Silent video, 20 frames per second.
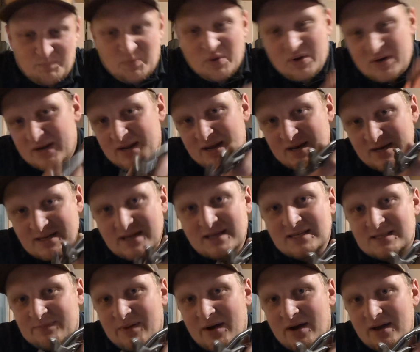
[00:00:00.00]
put it in a
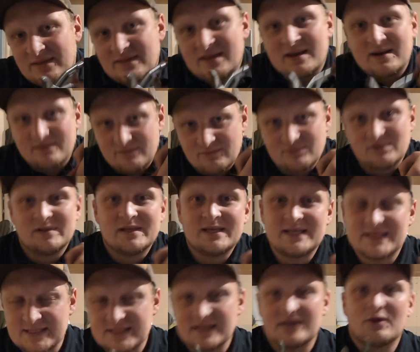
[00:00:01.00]
tight spot and then it
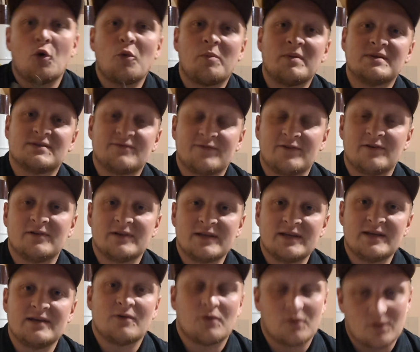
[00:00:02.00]
releases and opens
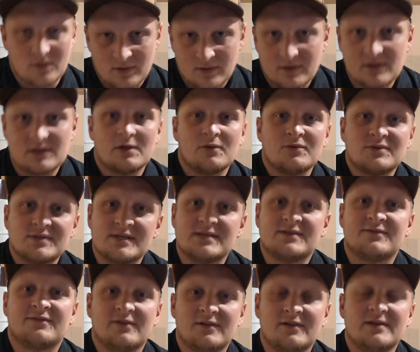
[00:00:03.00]
fully or
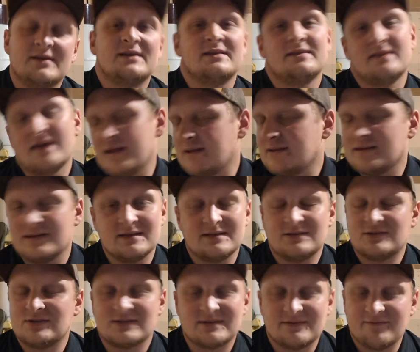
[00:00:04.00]
closes fully. That
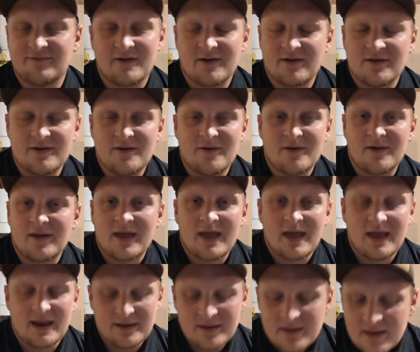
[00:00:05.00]
is just very annoying.
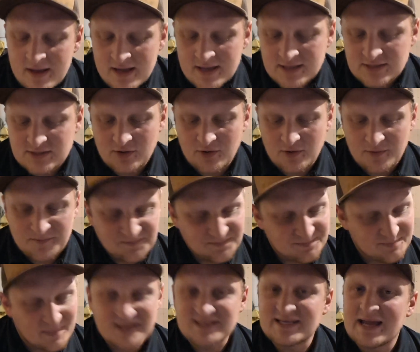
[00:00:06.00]
And so
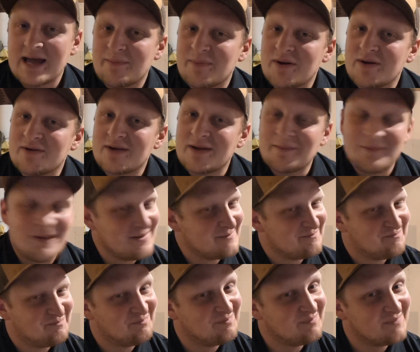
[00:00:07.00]
my snap-on rep
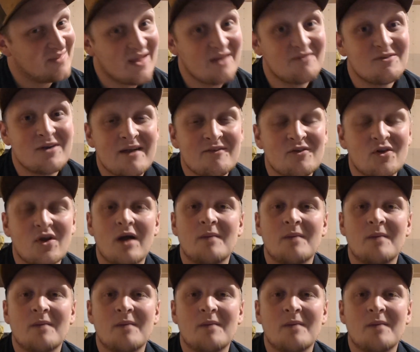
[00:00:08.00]
never ever